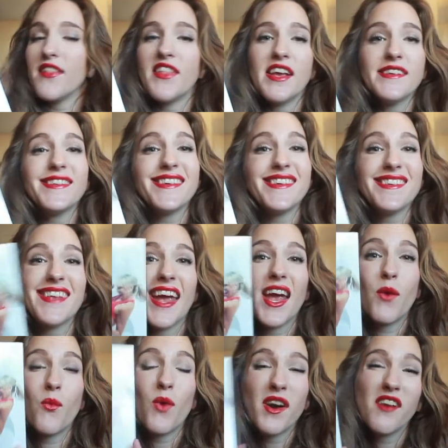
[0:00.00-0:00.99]
This is
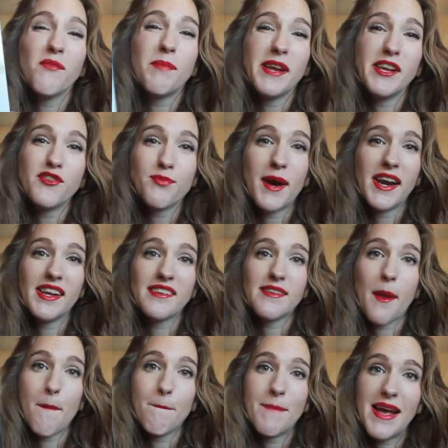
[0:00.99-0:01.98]
one of Beachbody's
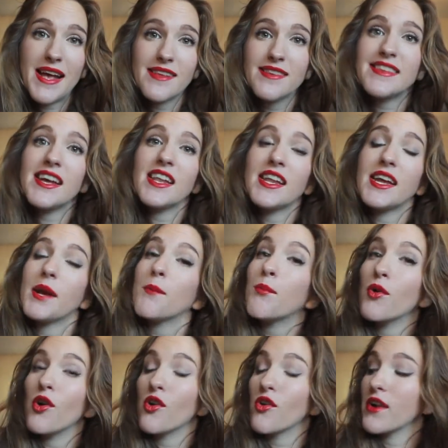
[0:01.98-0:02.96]
best-selling
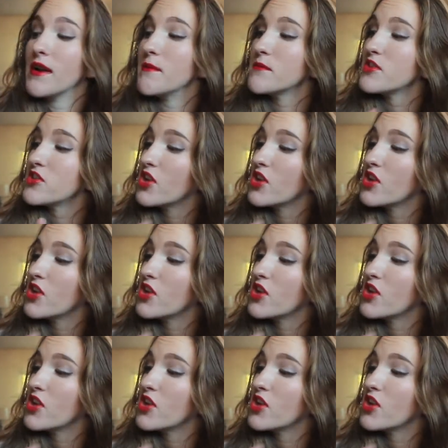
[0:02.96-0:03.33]
programs.